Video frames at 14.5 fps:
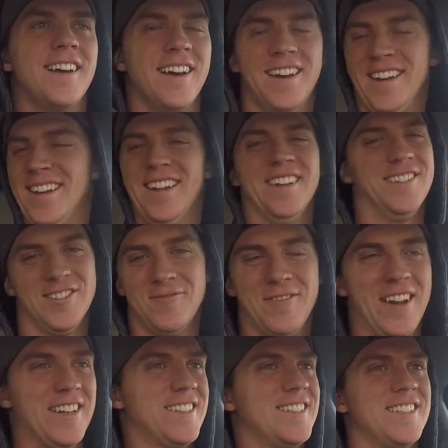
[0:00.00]
don't know, it just
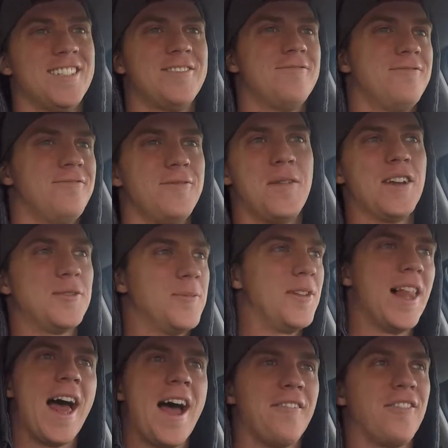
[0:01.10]
makes me
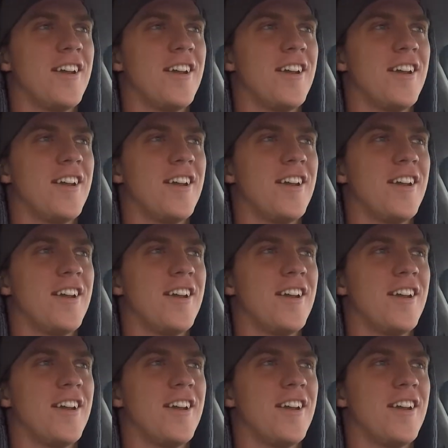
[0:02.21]
laugh.